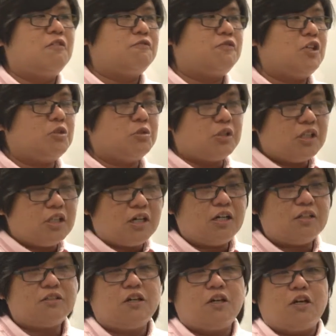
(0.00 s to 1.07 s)
free to
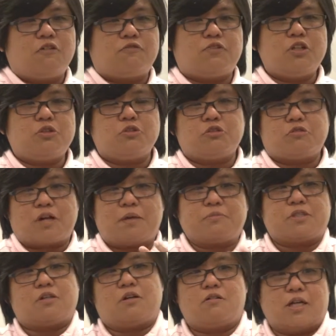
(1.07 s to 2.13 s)
learn, free to
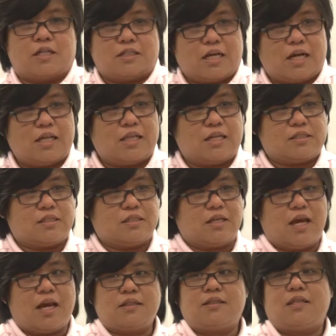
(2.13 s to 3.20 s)
grasp the whole entire lesson
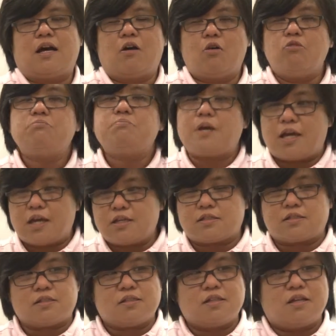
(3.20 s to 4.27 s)
at their own
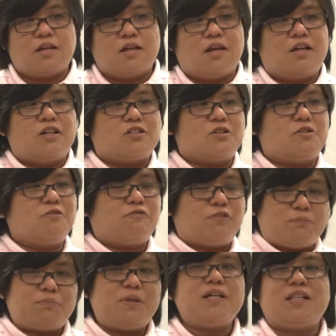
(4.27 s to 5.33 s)
pace. So
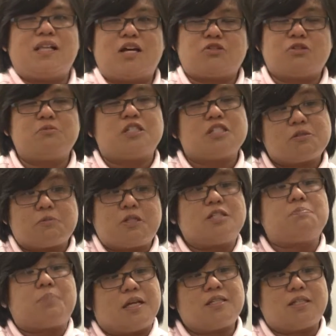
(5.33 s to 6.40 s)
flipping classroom is,
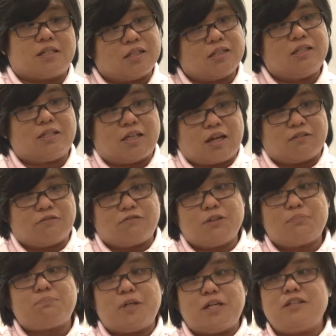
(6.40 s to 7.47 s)
is basically that,
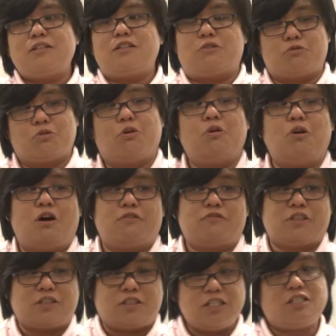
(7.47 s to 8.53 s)
flipping the role of
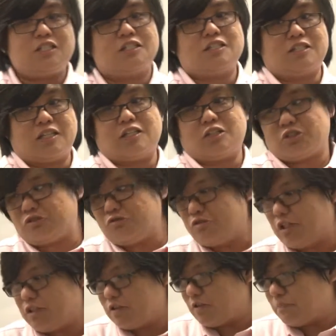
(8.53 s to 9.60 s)
the teachers and the
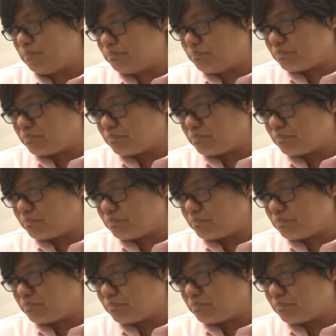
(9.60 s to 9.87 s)
students.